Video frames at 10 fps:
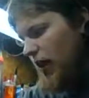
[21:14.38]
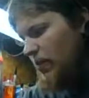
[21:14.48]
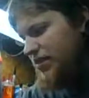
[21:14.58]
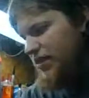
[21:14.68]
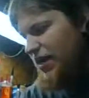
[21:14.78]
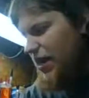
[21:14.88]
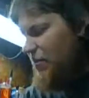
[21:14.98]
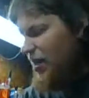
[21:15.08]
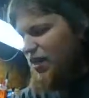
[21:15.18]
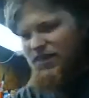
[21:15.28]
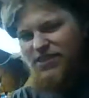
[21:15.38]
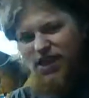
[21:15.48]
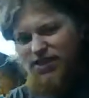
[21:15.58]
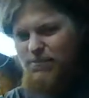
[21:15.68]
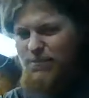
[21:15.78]
I must say, I'm not going to
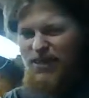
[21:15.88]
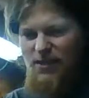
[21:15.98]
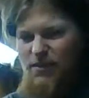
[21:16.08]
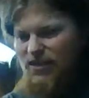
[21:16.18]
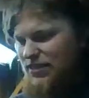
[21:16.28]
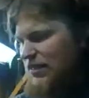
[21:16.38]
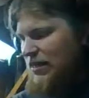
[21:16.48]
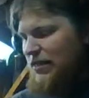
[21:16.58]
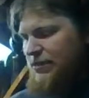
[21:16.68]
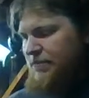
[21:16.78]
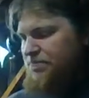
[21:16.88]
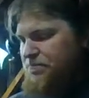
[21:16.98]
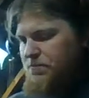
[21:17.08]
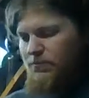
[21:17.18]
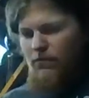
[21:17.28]
start dipping any mints.
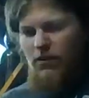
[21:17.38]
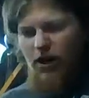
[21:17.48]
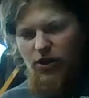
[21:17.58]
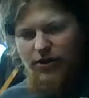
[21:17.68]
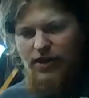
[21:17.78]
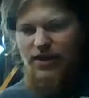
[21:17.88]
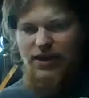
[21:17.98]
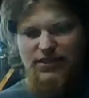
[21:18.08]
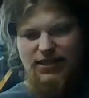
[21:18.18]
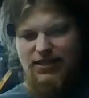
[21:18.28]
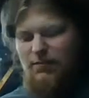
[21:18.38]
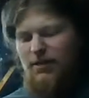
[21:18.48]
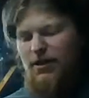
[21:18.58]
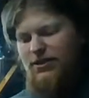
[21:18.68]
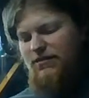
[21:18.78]
I only did this as a
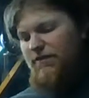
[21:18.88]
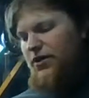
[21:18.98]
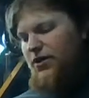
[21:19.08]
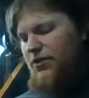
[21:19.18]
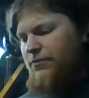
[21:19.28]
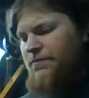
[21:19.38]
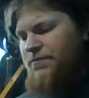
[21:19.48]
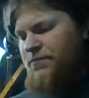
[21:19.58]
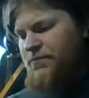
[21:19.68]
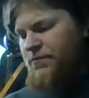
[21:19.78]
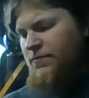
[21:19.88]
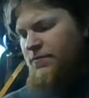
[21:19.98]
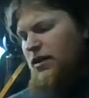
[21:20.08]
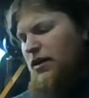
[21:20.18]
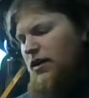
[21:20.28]
comparison video.
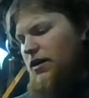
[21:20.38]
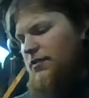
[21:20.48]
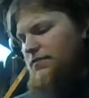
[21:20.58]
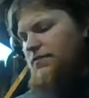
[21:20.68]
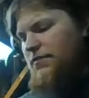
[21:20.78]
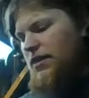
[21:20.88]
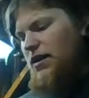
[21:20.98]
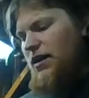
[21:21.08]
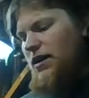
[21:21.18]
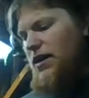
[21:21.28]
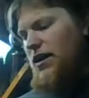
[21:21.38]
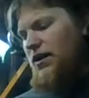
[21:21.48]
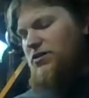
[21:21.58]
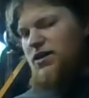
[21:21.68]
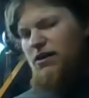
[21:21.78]

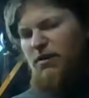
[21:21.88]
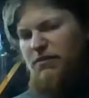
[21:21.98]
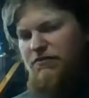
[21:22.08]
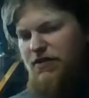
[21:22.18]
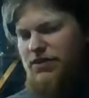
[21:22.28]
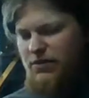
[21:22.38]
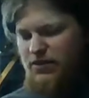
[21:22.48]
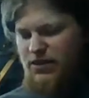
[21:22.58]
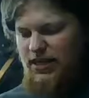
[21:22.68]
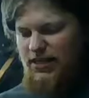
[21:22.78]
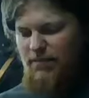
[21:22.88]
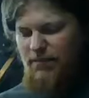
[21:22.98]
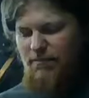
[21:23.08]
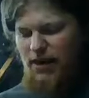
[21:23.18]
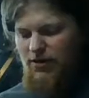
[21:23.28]
I'll probably find someone to take the
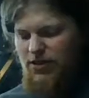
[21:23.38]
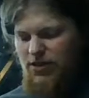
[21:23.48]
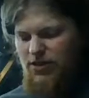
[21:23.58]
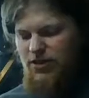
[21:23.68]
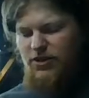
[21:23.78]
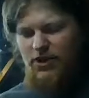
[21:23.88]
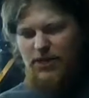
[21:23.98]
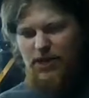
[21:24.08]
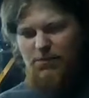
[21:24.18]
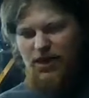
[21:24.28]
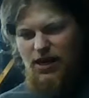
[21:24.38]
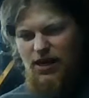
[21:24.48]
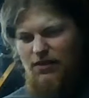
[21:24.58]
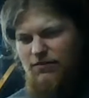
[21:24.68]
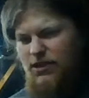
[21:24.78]
mint pouches just so I can keep the
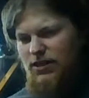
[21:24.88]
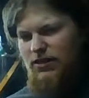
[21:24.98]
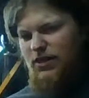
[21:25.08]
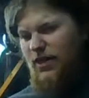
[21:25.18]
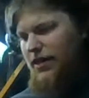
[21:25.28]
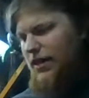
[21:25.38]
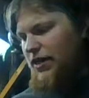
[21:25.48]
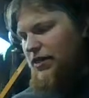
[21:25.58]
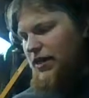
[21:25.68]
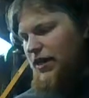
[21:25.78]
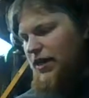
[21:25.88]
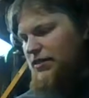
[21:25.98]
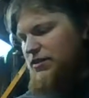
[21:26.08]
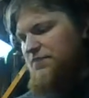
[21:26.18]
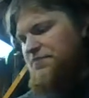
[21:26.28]
can because I like collecting
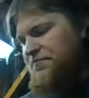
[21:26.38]
cans.